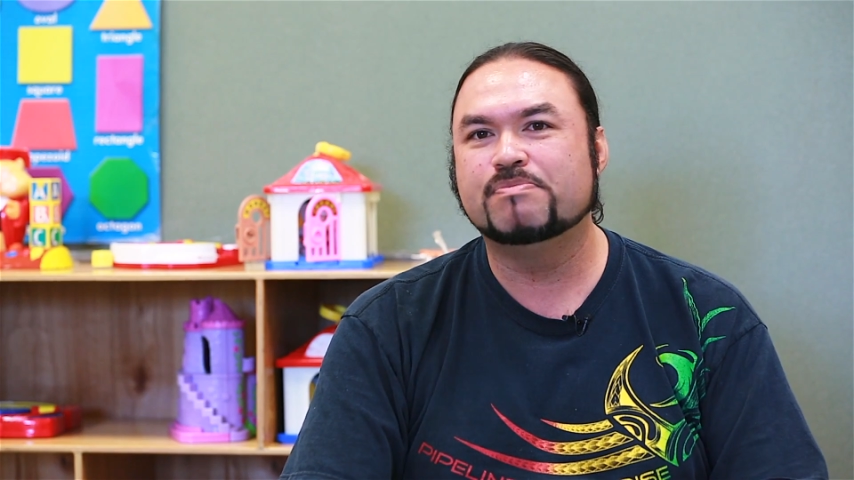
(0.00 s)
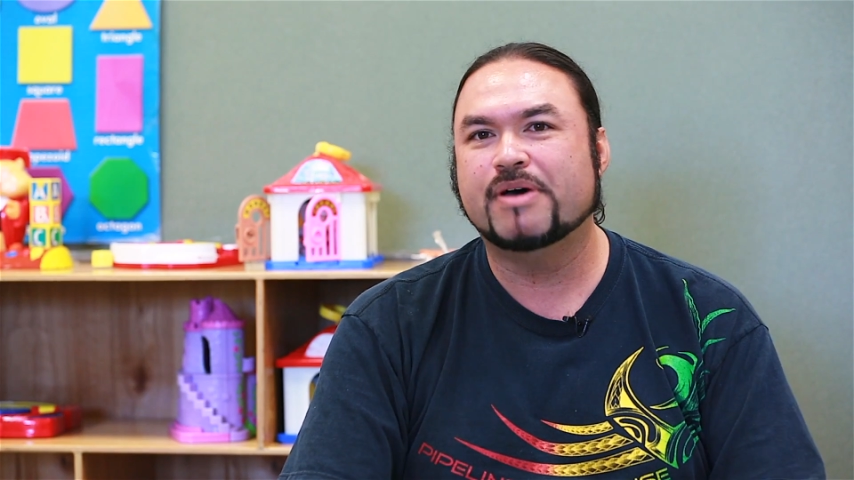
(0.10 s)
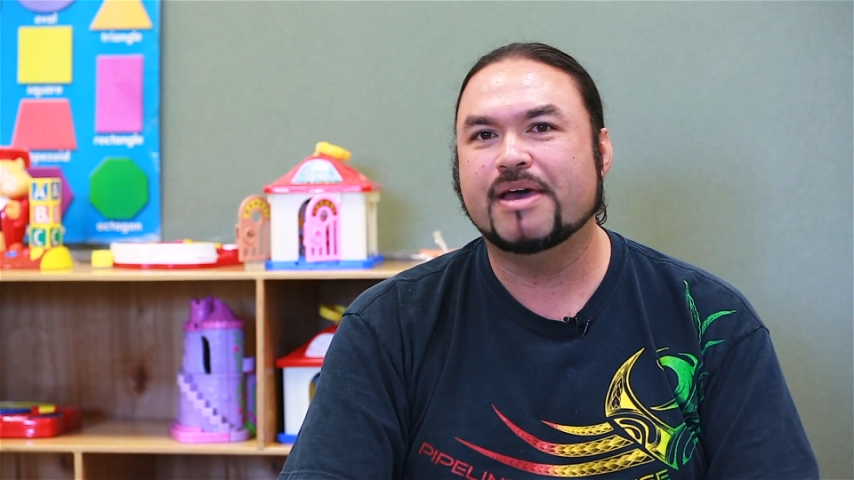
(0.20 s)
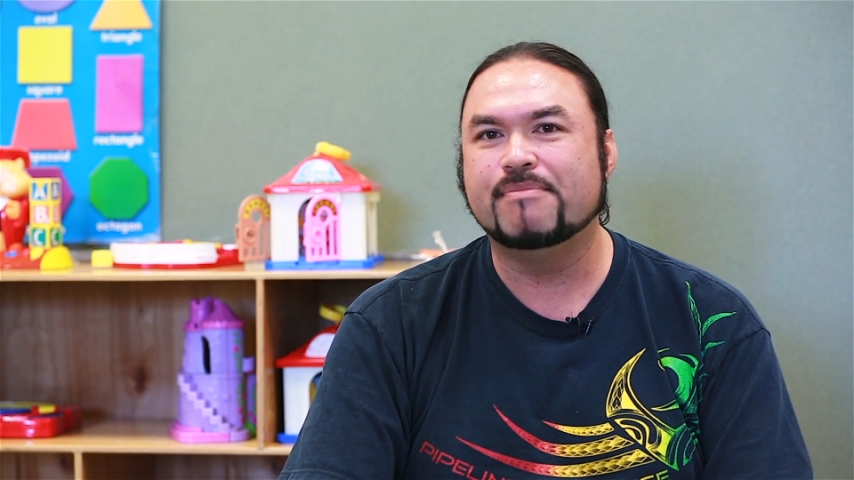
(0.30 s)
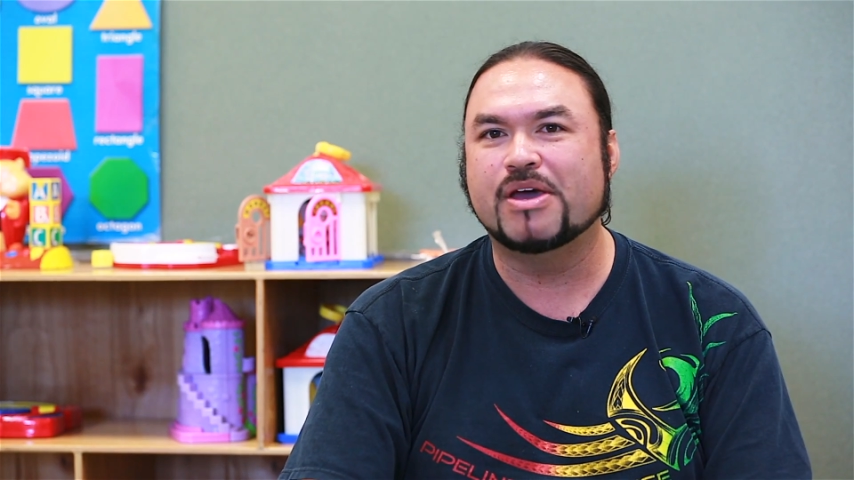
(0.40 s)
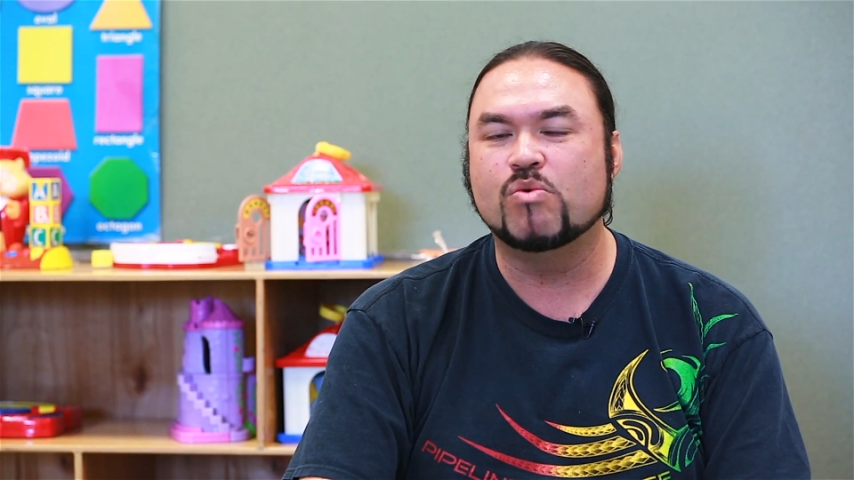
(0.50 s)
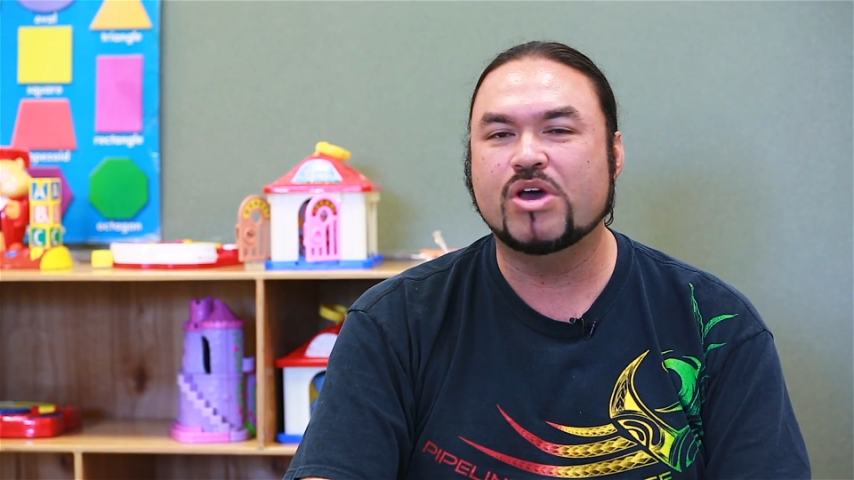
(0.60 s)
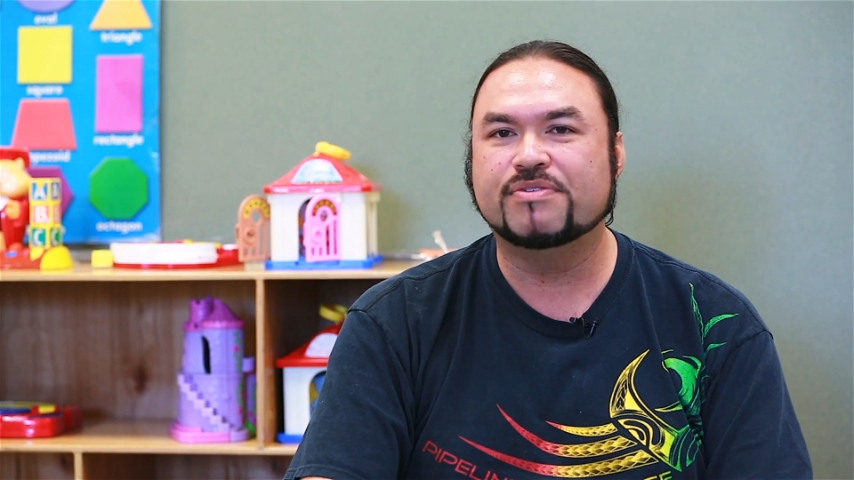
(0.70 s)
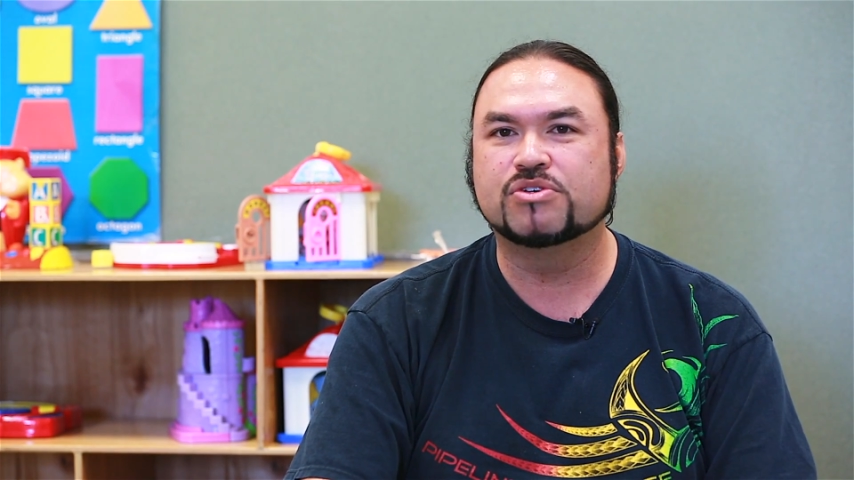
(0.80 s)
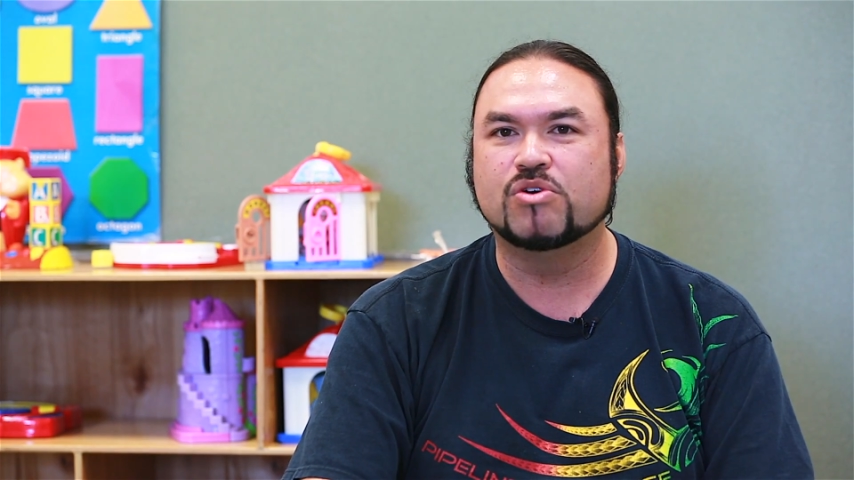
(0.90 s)
by my
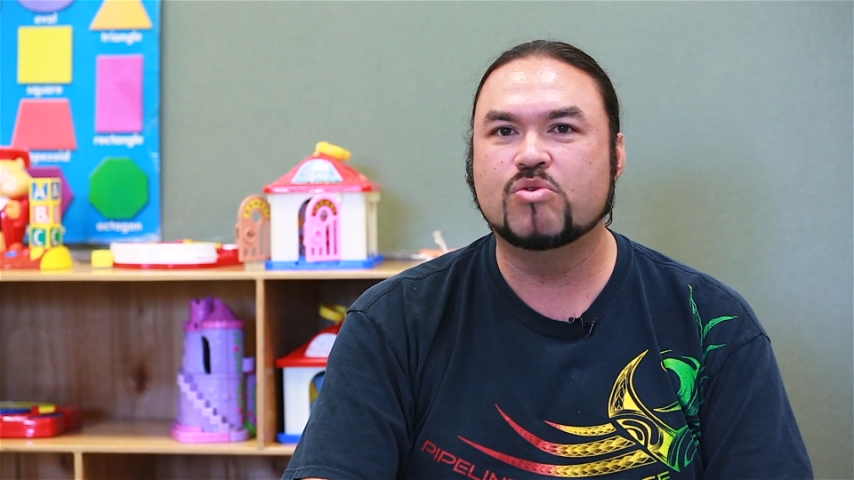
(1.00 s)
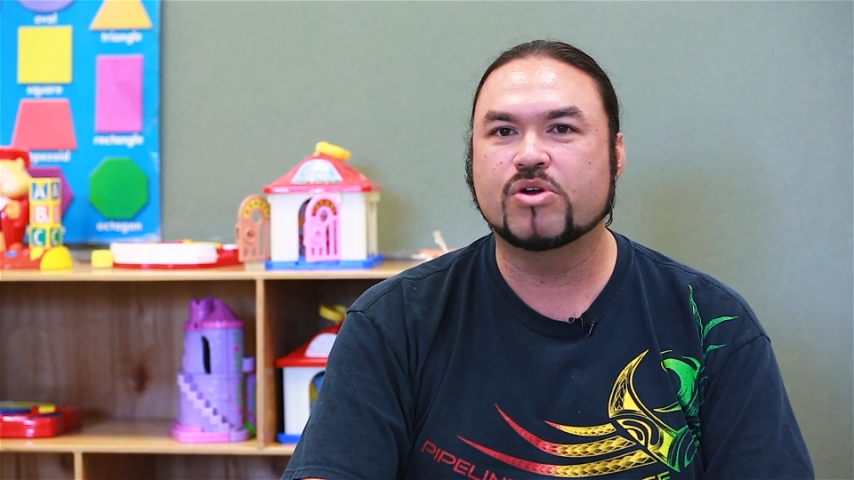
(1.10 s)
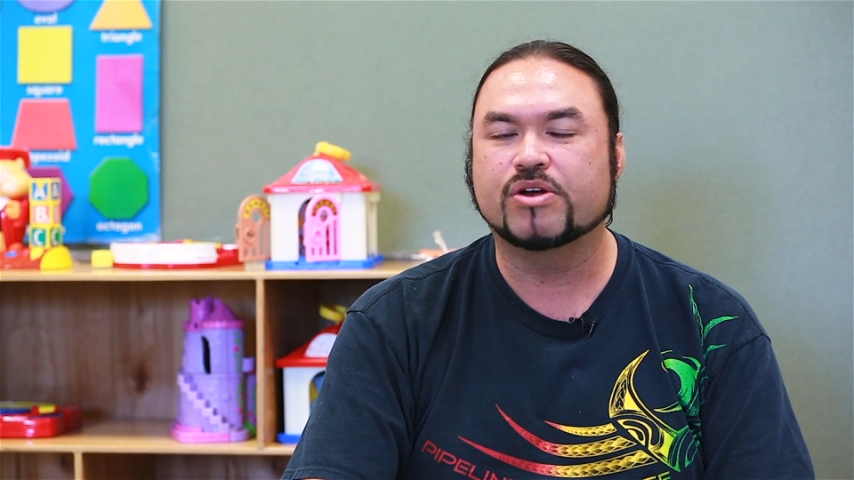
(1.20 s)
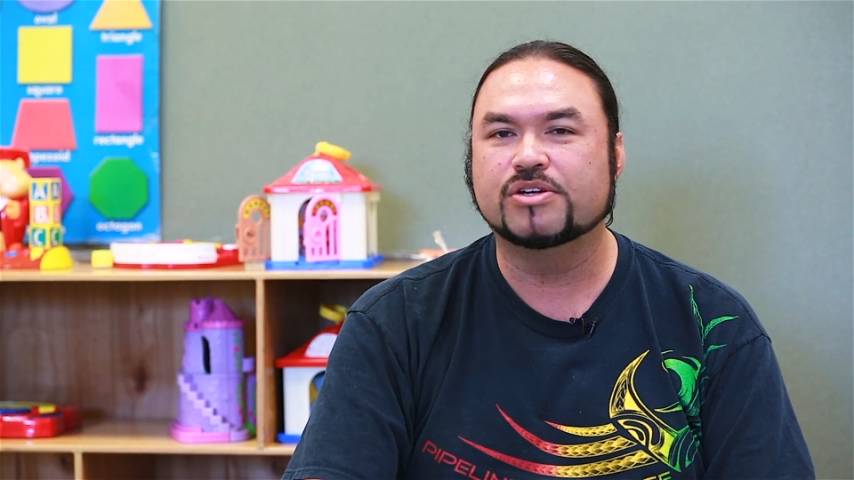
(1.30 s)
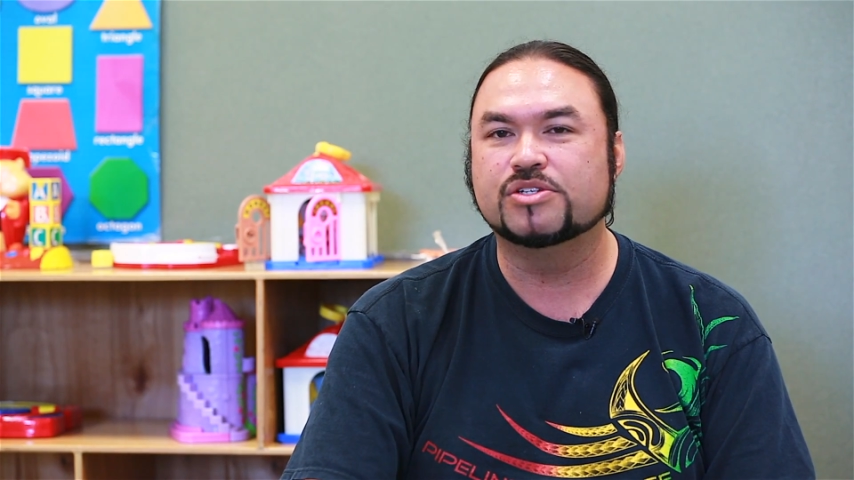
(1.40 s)
wife's coworker,